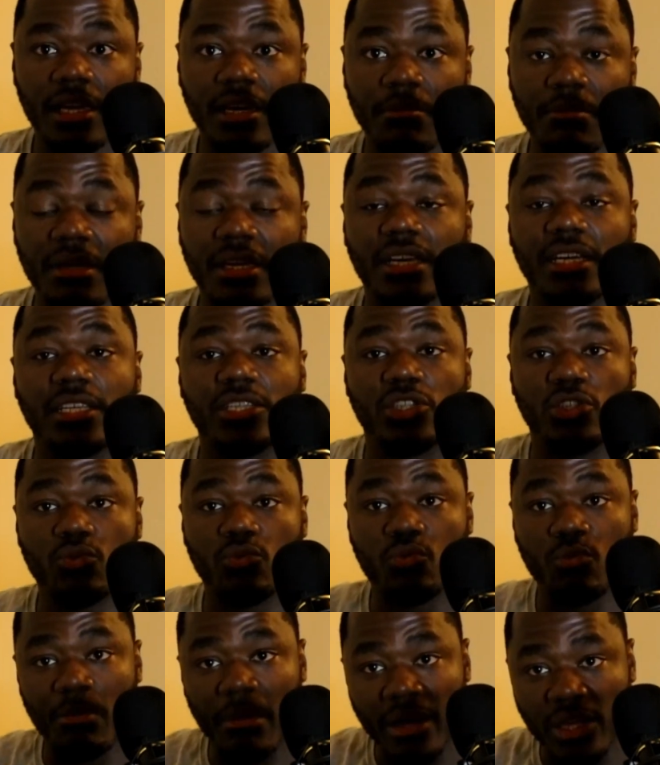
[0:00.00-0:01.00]
because
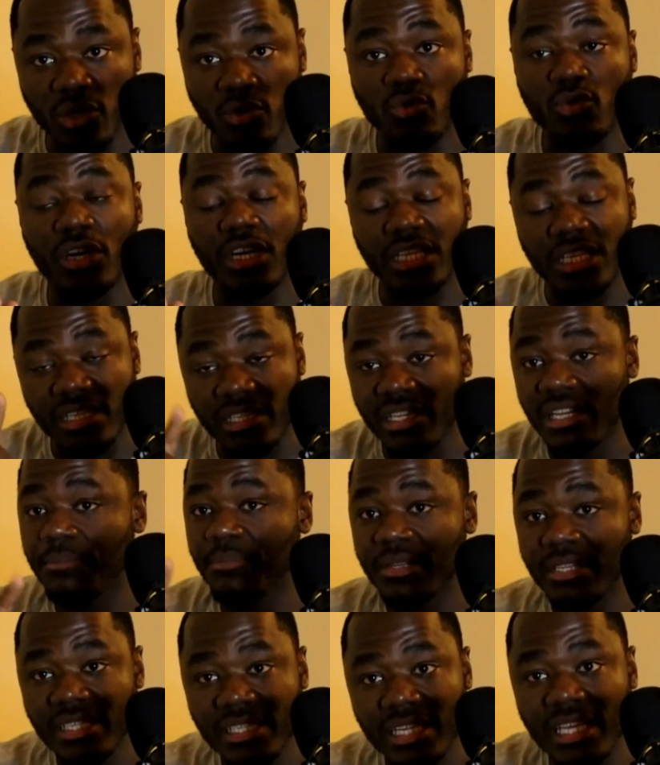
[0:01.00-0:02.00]
you could slip
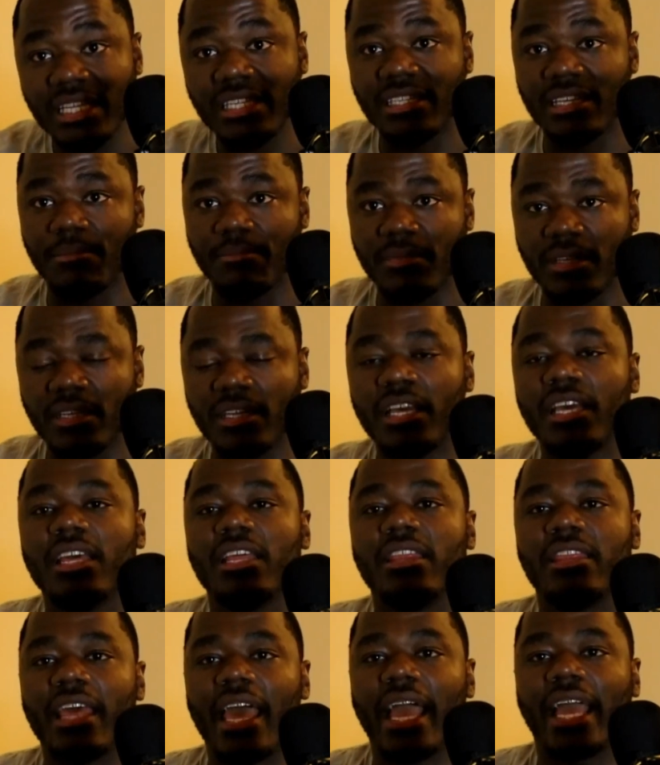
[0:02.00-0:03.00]
and say something
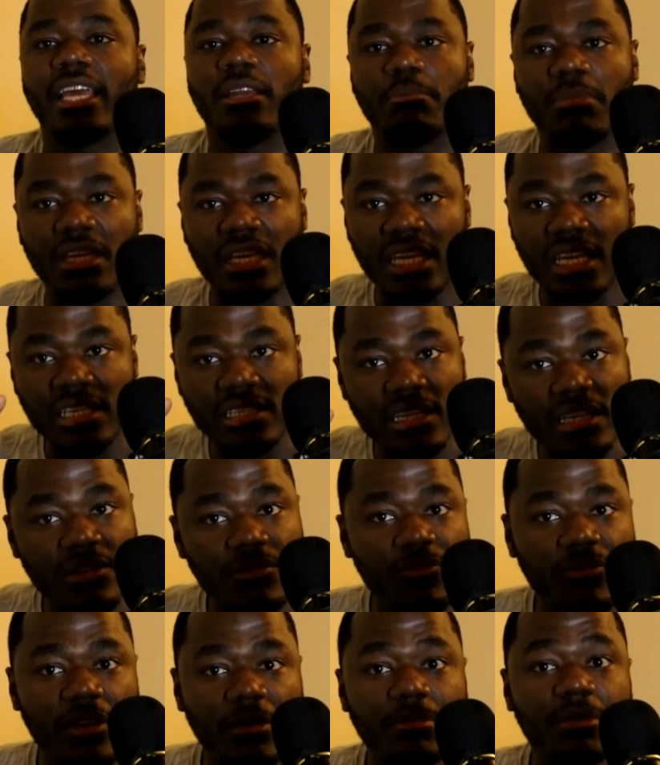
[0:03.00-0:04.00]
that could be easily
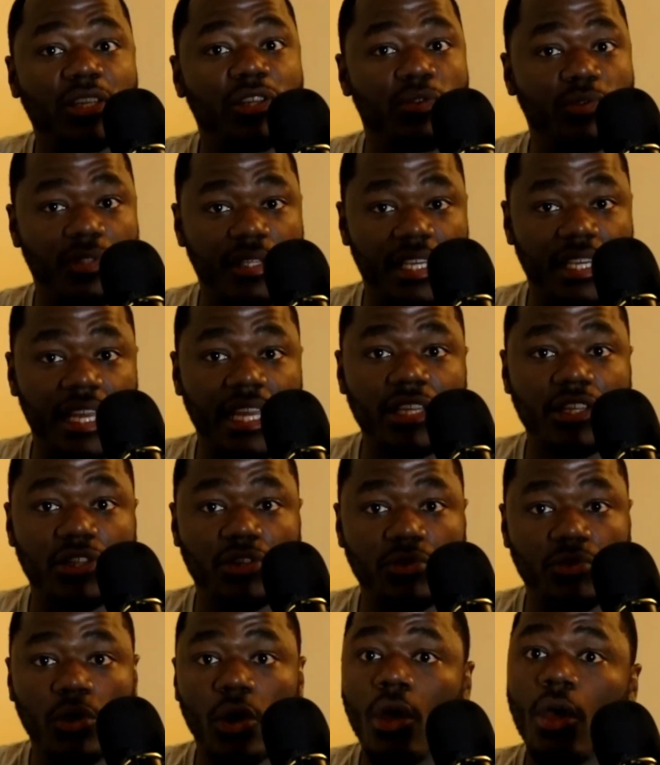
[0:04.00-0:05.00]
flipped and used against
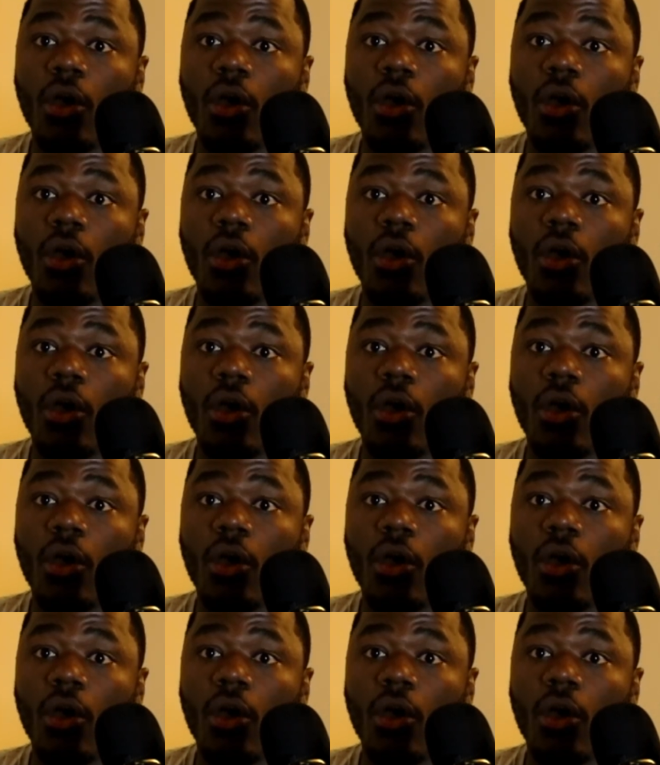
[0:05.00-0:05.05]
you.